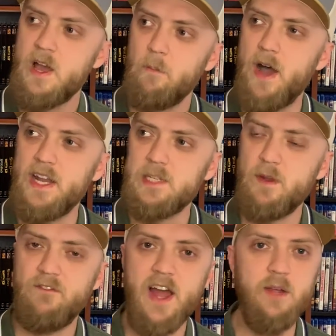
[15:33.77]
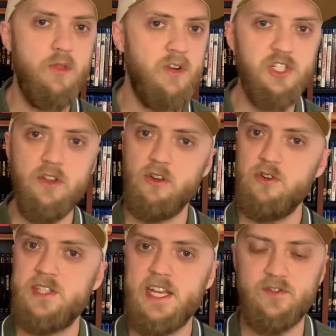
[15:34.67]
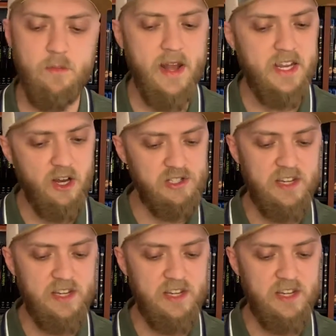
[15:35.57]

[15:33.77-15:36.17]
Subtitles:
But he's been fighting with Richard in the Crusades for many years.